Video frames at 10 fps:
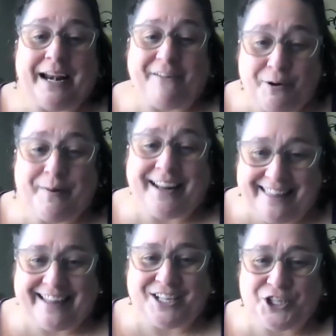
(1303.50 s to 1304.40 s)
everybody
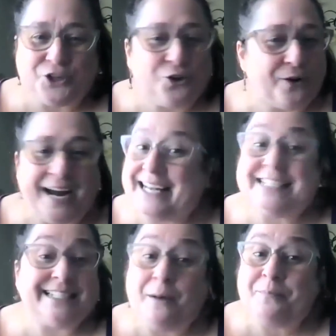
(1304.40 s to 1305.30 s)
thinks they're great
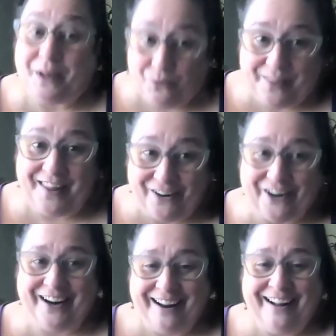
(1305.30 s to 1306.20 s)
at something when they're
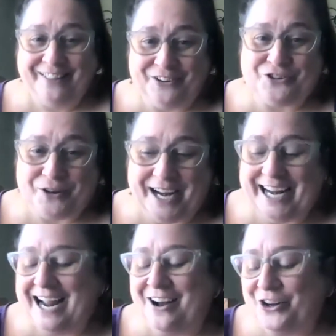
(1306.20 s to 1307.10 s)

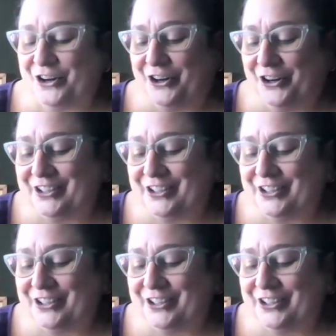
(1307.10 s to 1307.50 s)
drinking alcohol.